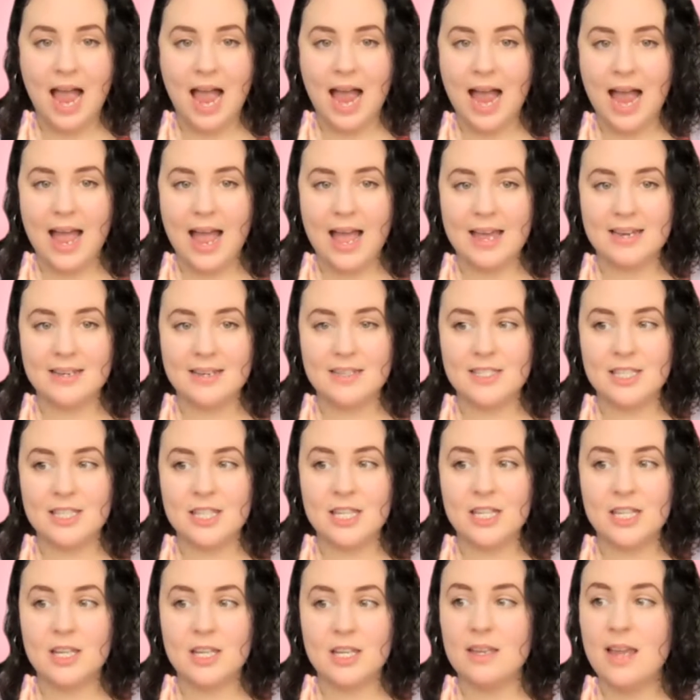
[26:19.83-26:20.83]
And
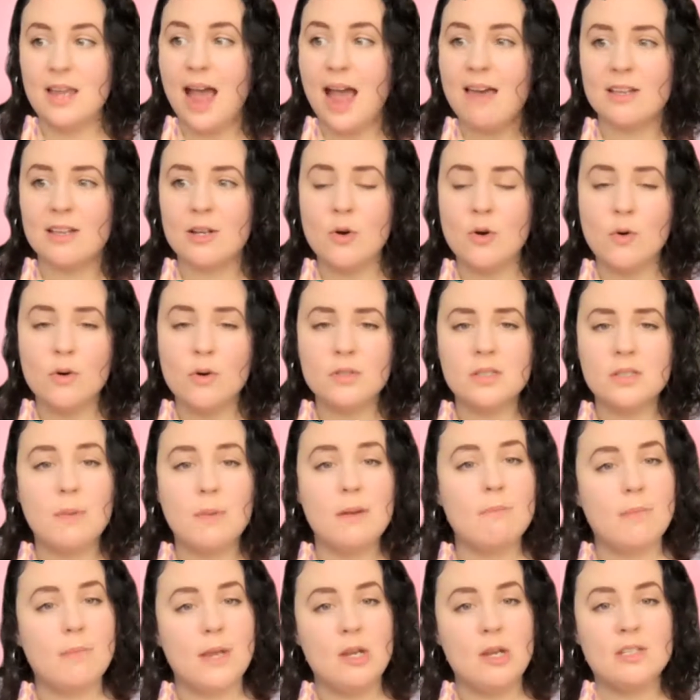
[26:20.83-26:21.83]
the course has
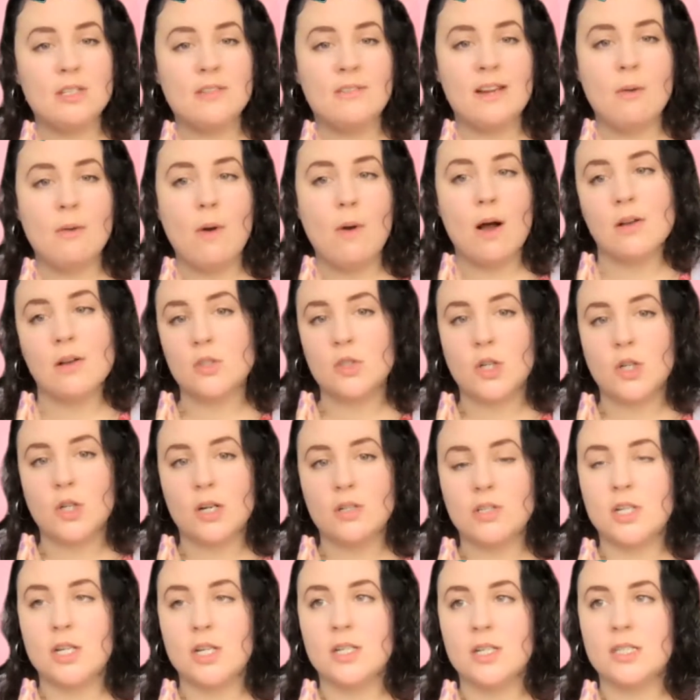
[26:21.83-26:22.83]
been beautifully well
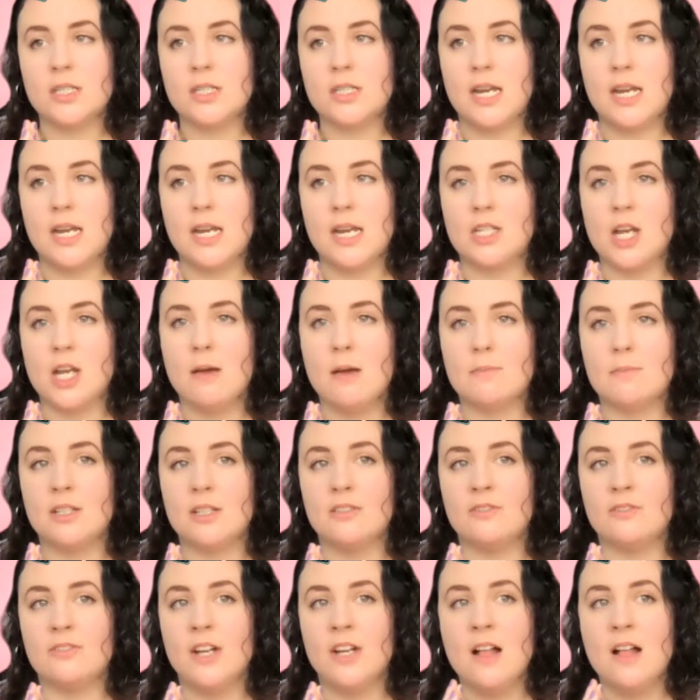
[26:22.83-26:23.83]
structured in terms
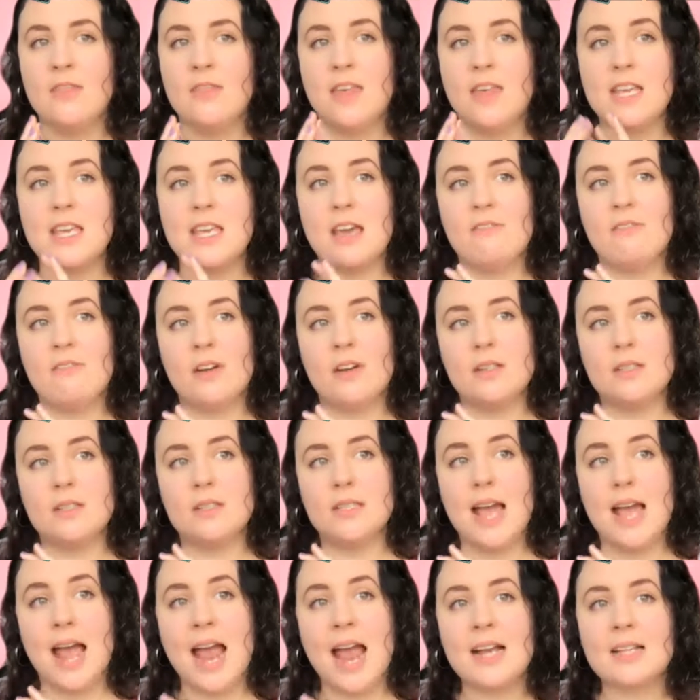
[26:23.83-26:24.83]
of they give
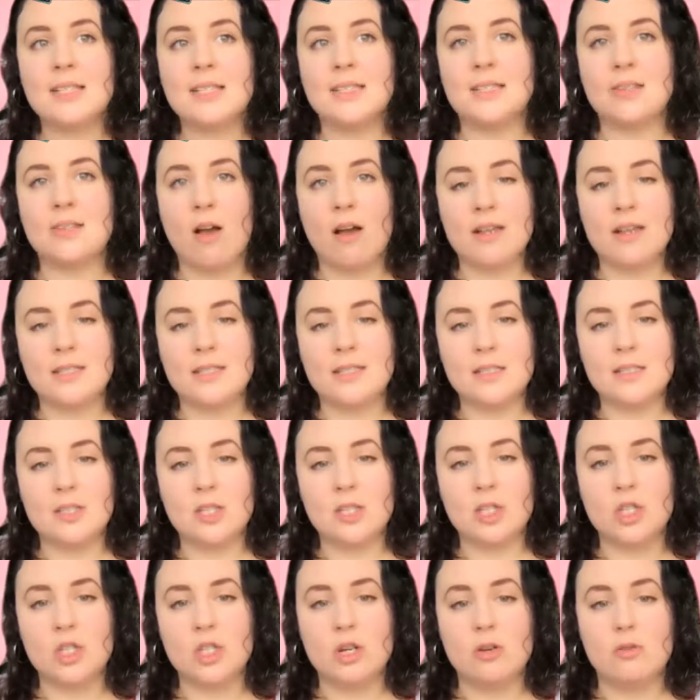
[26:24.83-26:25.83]
us exercises
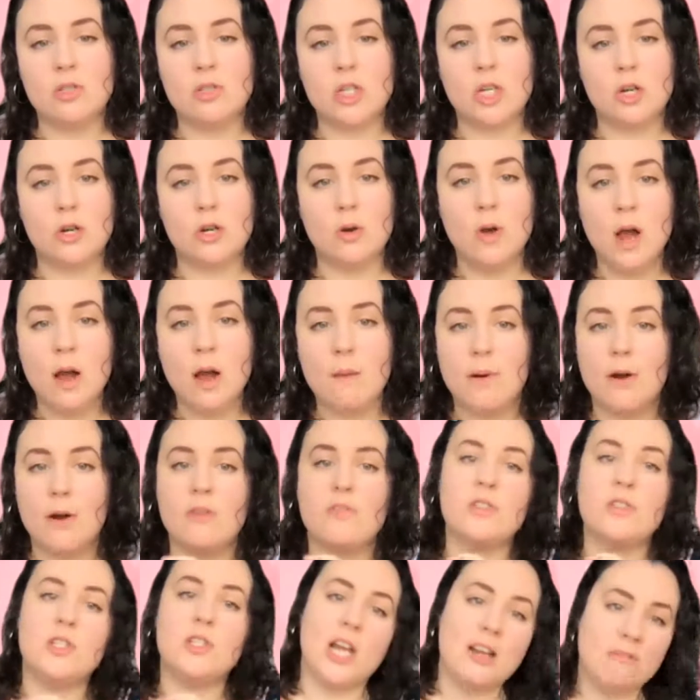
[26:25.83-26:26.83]
to do to
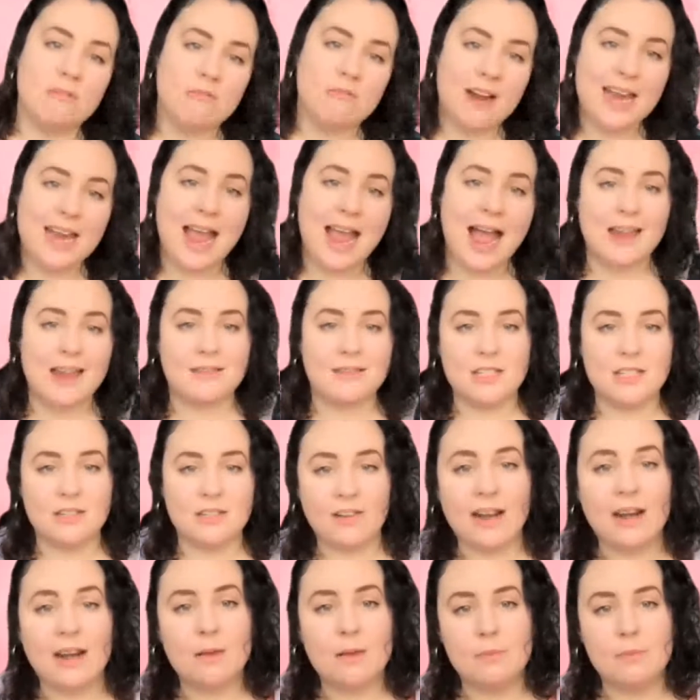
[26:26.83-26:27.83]
both generate and
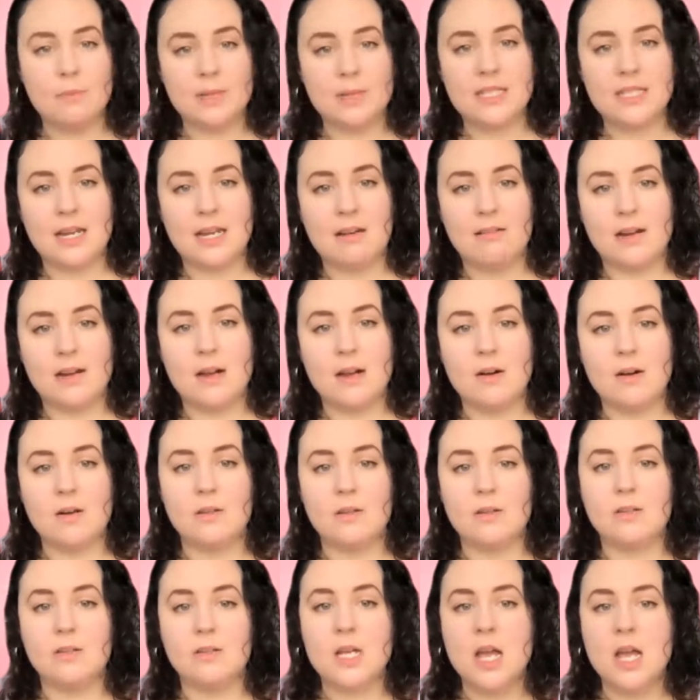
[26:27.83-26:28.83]
develop
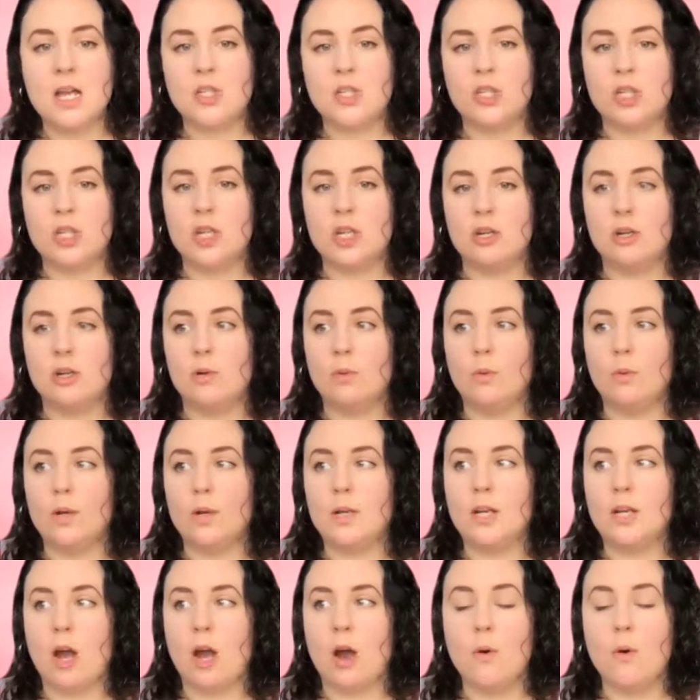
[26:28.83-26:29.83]
material,
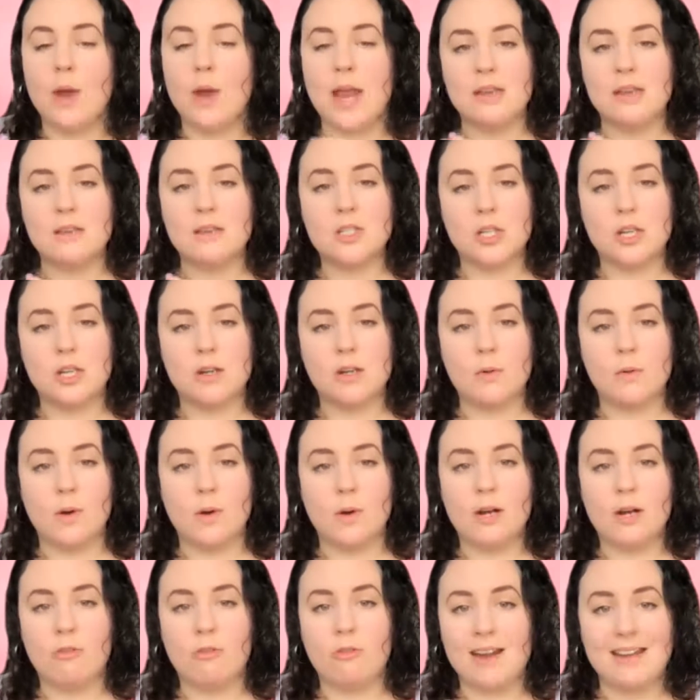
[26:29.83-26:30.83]
to go
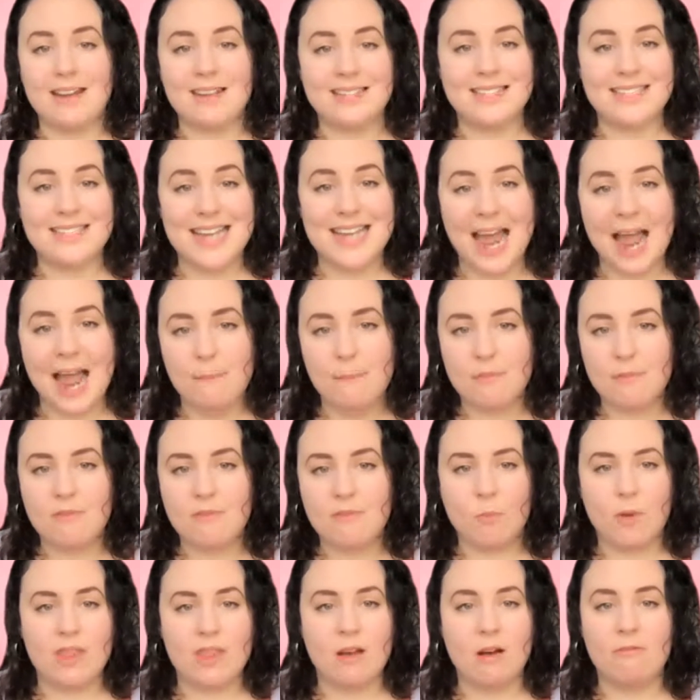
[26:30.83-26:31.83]
into greater
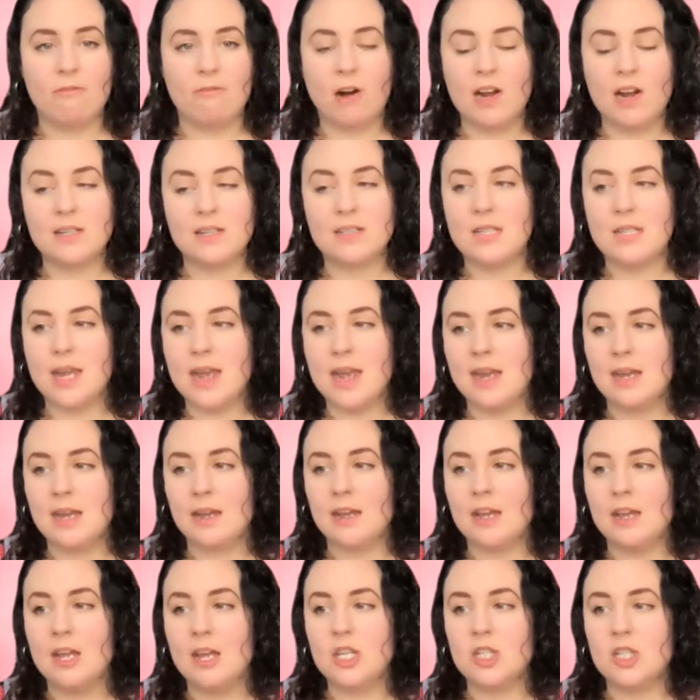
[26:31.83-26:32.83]
depth with our
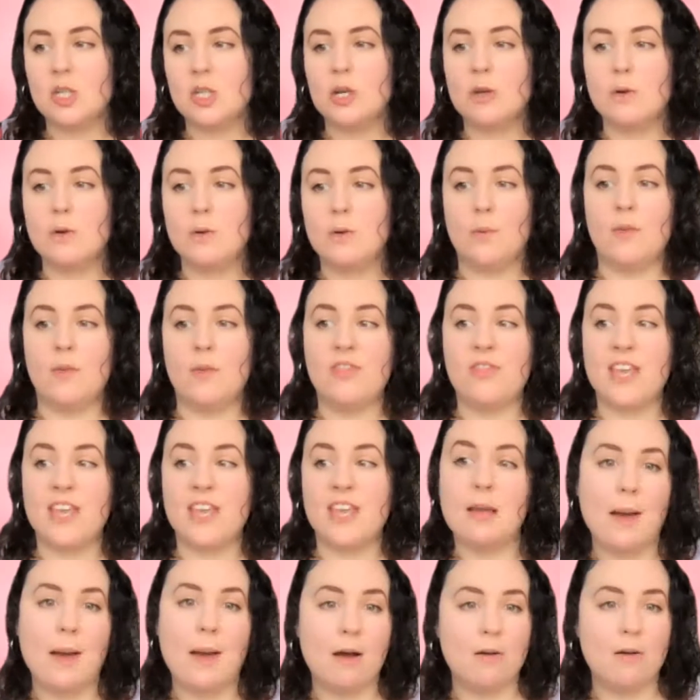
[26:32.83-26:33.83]
writing, to
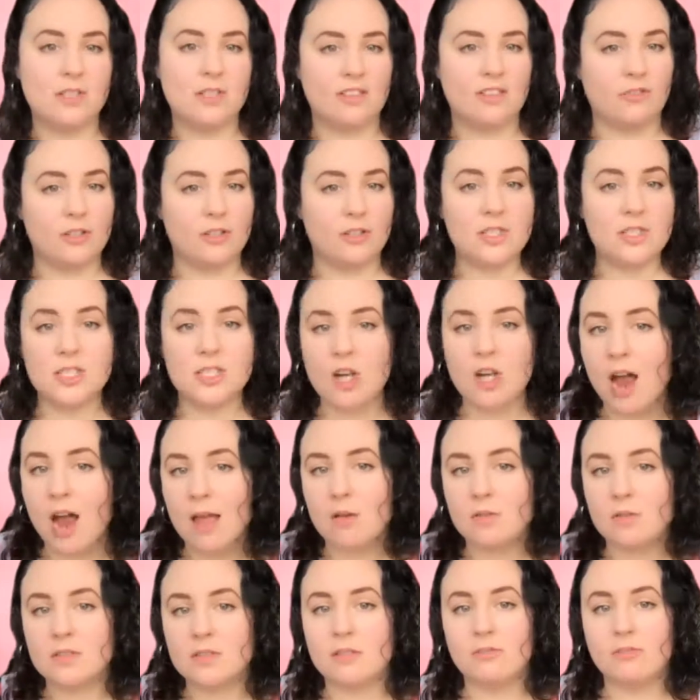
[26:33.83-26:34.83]
think about different
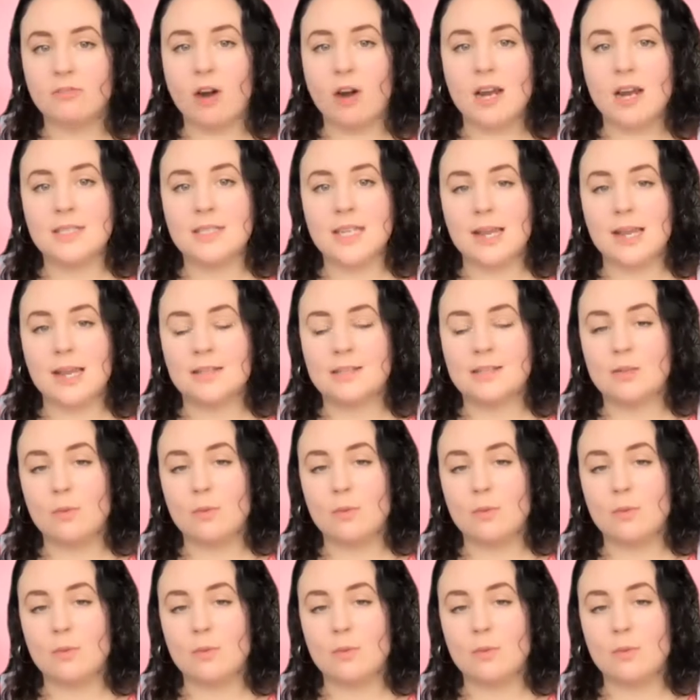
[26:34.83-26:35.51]
styles of writing.